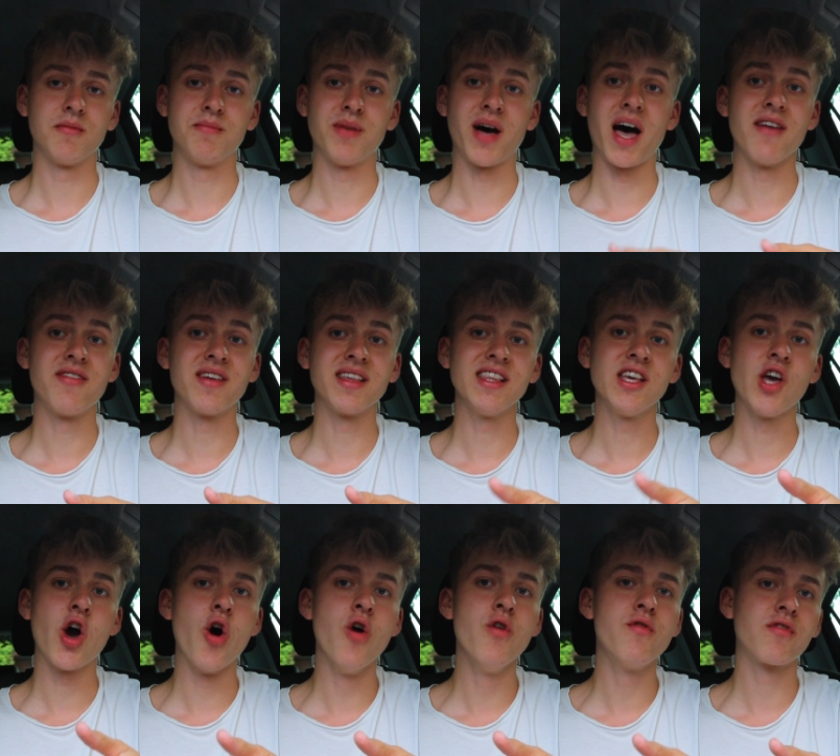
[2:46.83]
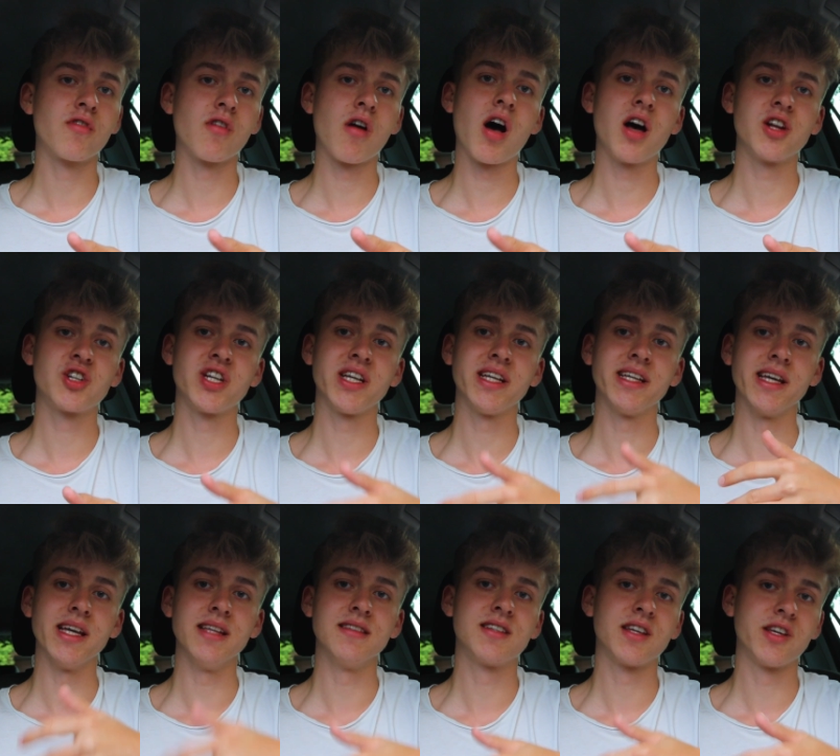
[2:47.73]
But I think the overarching
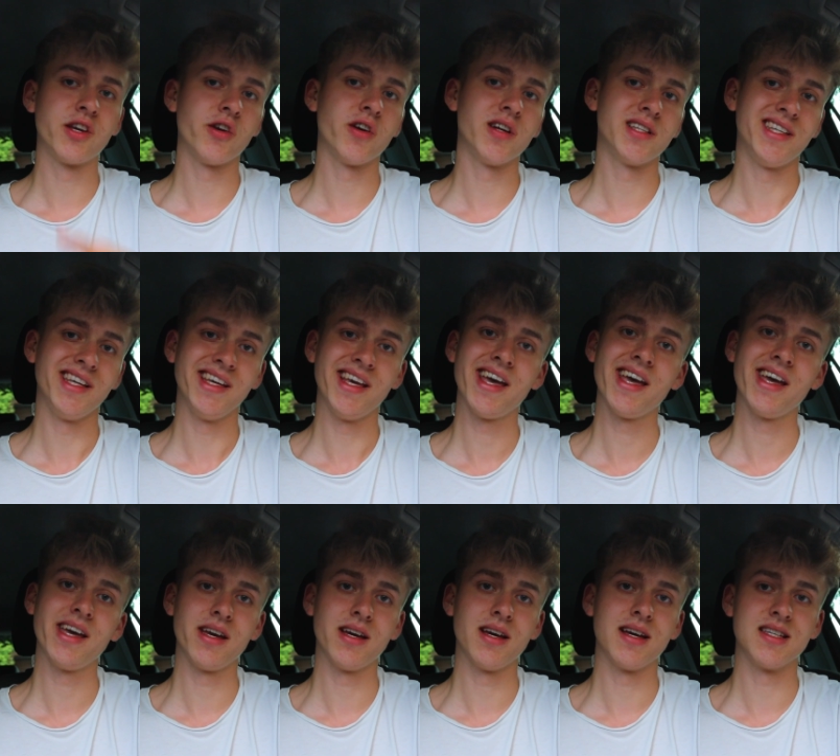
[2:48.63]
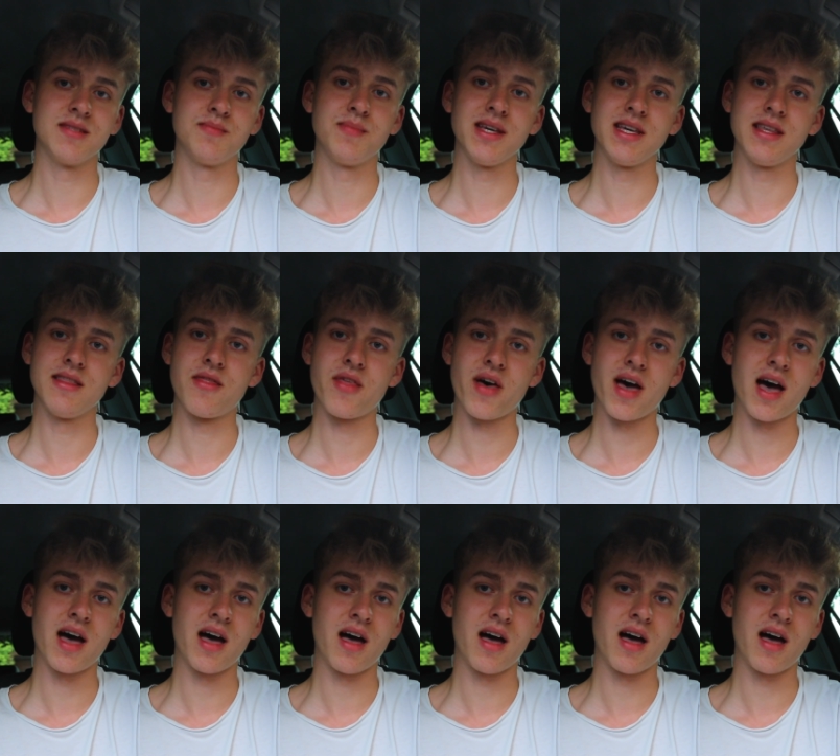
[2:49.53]
insecurity here has been that